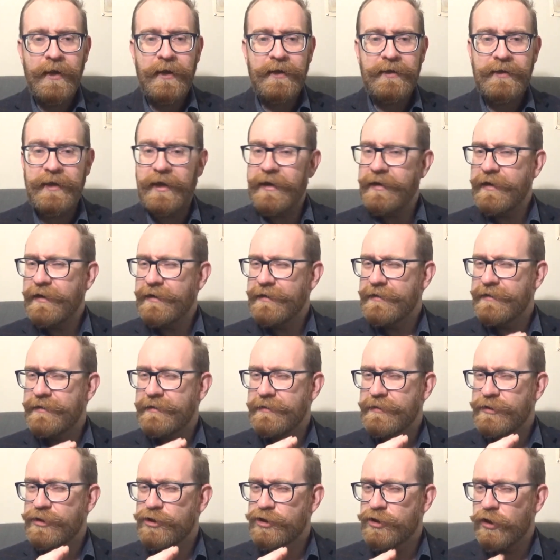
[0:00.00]
Yet
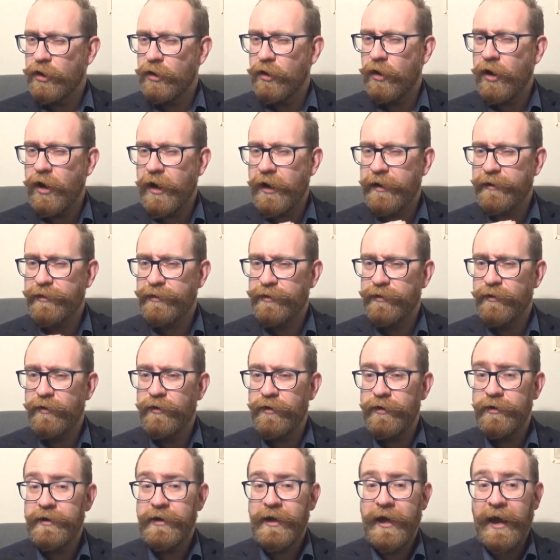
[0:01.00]
in July
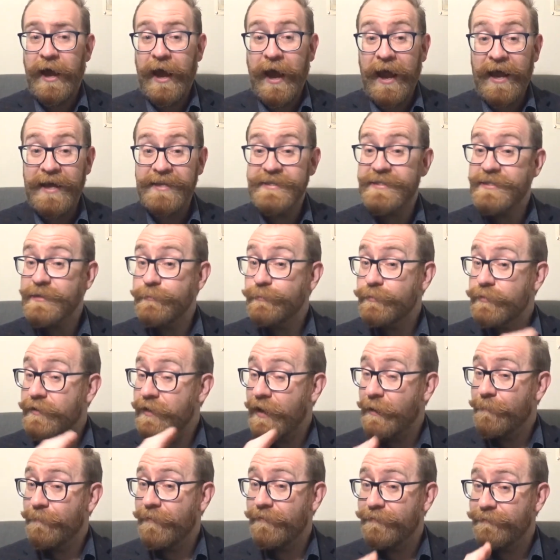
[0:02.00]
3rd and
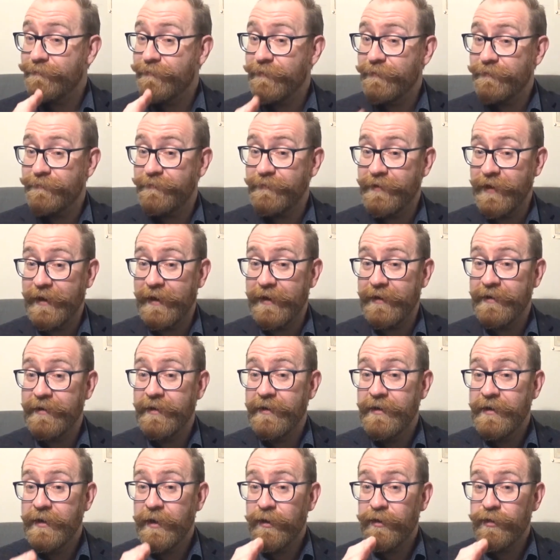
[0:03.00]
September 15,
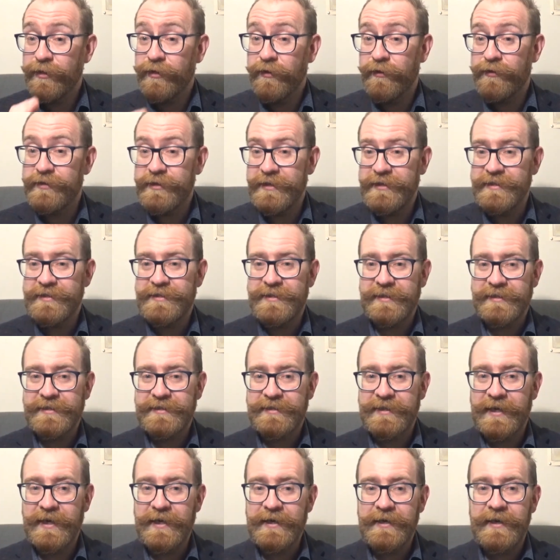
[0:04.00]

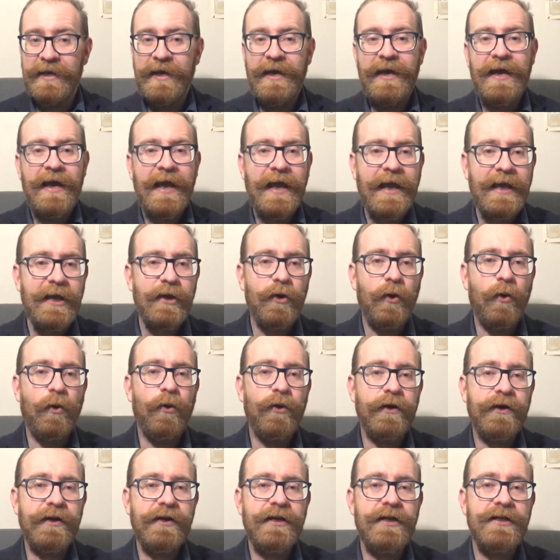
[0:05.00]
1316, he
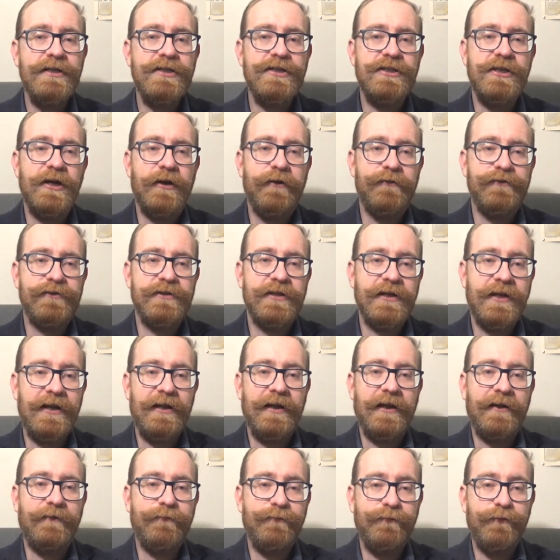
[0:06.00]
ordered his sheriffs to
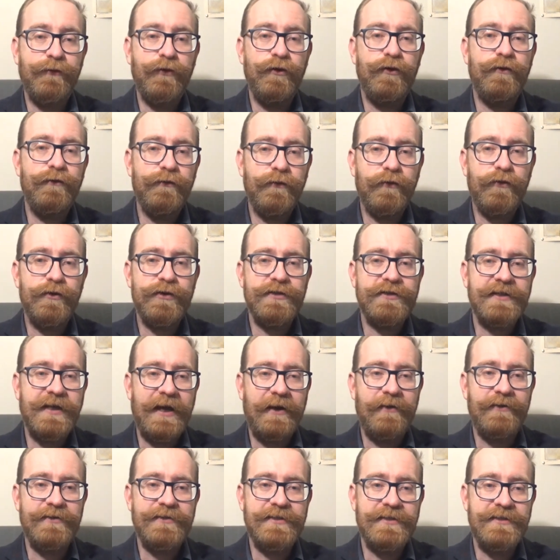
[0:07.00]
collect food for his
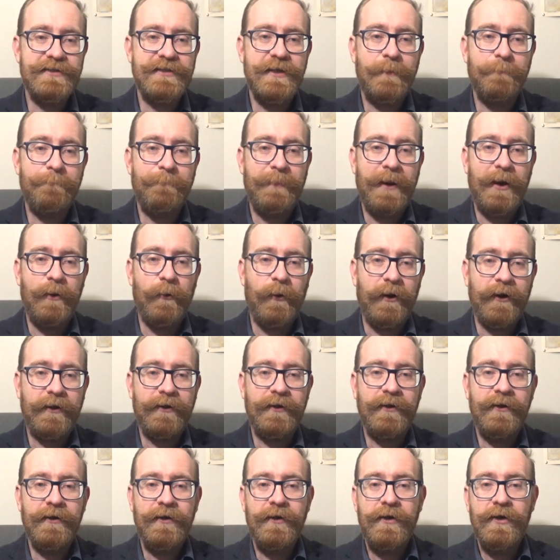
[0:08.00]
garrisons at
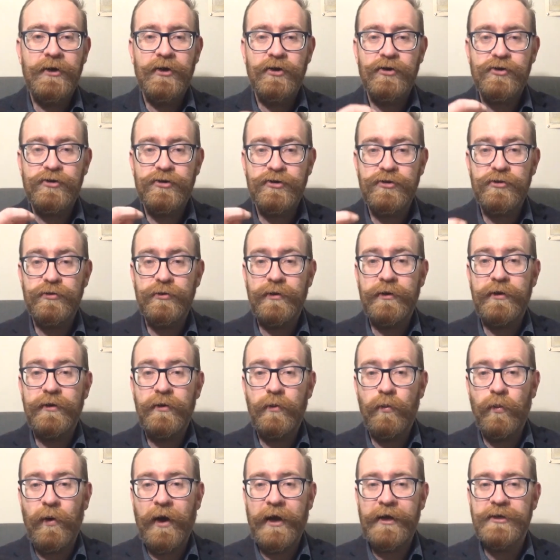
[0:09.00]
Berwick to
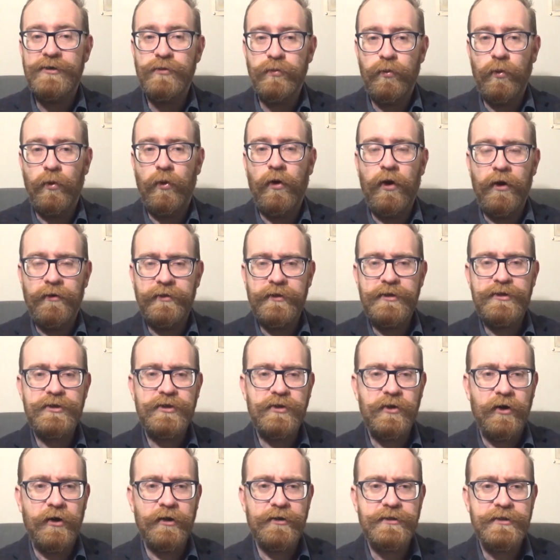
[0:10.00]
wage war on the
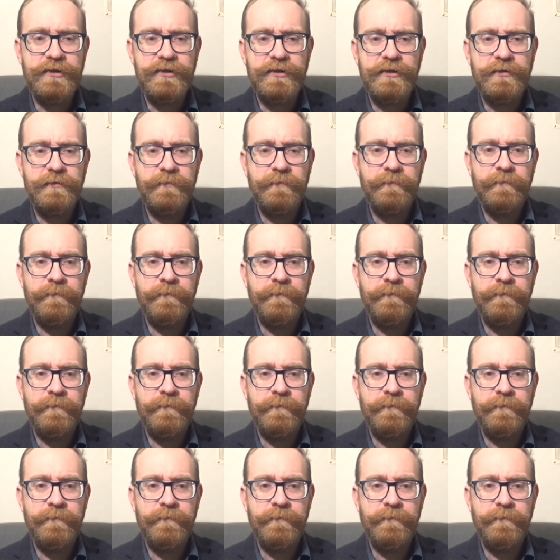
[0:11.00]
Scots.